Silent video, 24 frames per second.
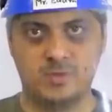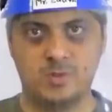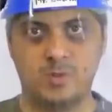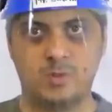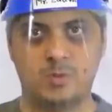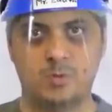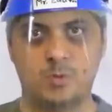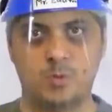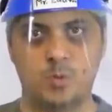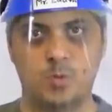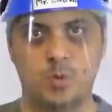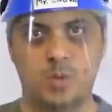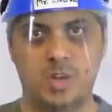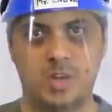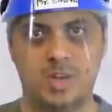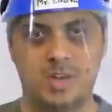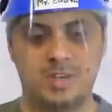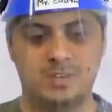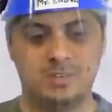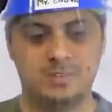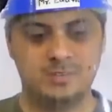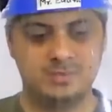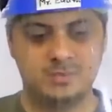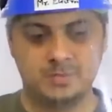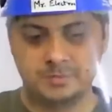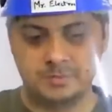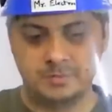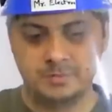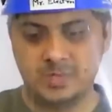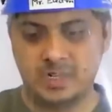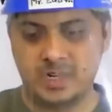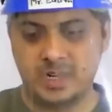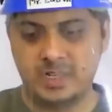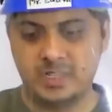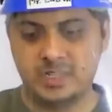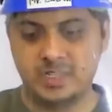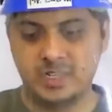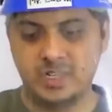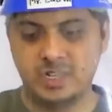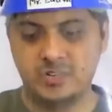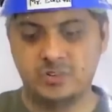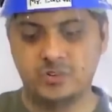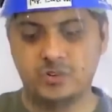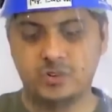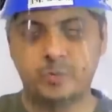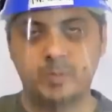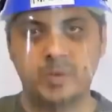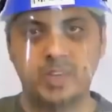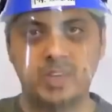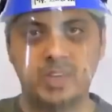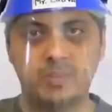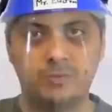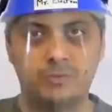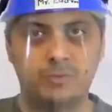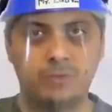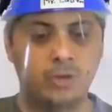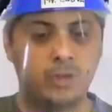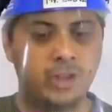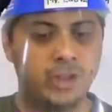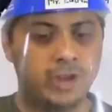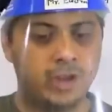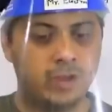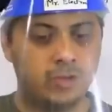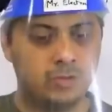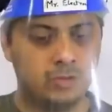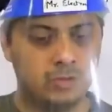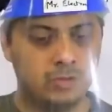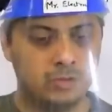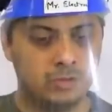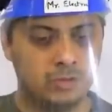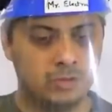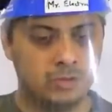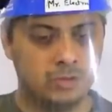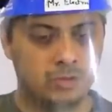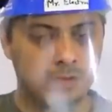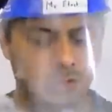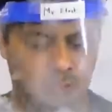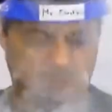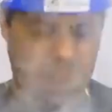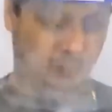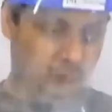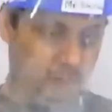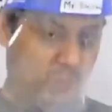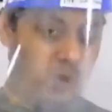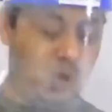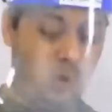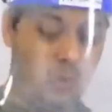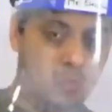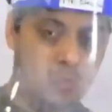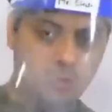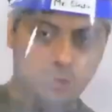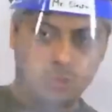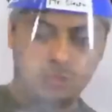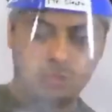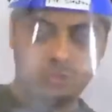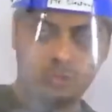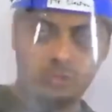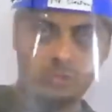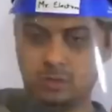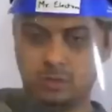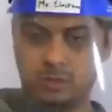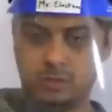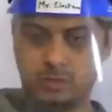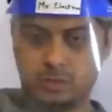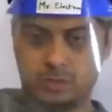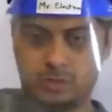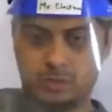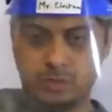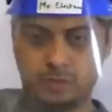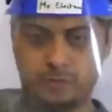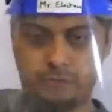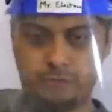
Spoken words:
Voila. I think it should be full now. Whoa! What the?